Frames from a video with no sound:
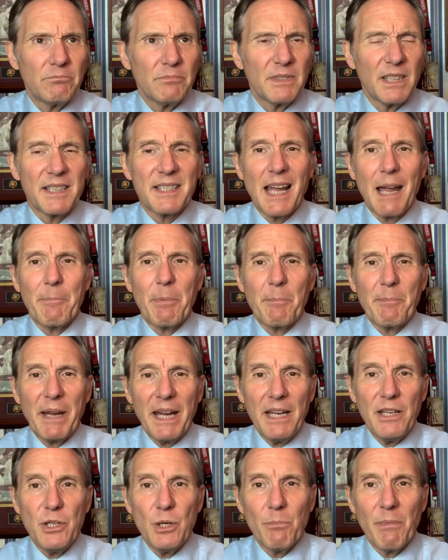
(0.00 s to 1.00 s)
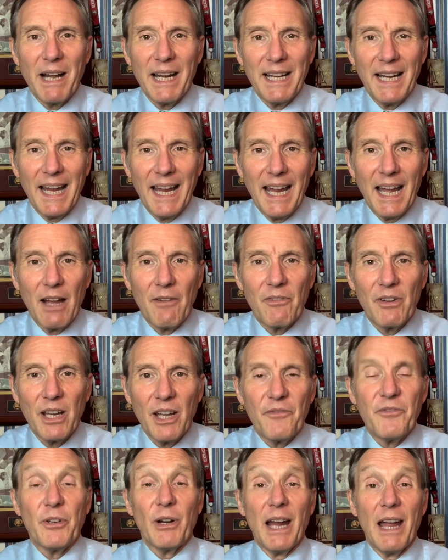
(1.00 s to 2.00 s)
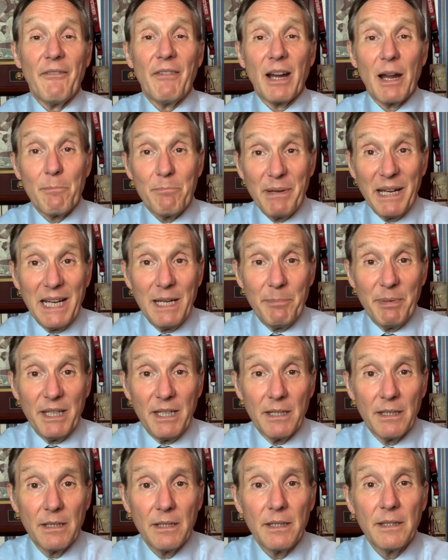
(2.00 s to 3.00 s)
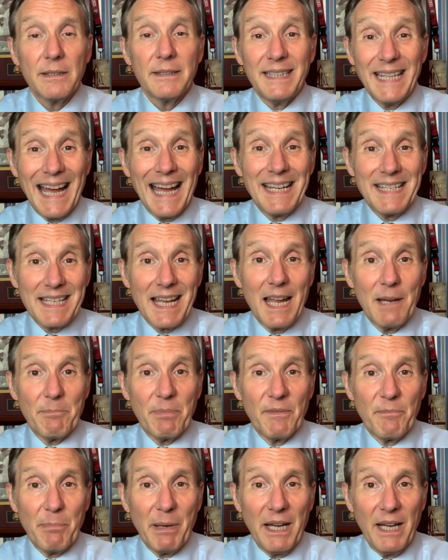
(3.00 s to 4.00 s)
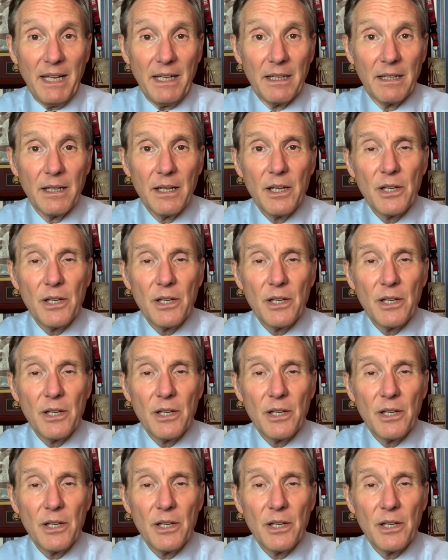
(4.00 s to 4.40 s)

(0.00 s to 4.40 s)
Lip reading: the type of pain you might have if you're having a baby, that type of pain.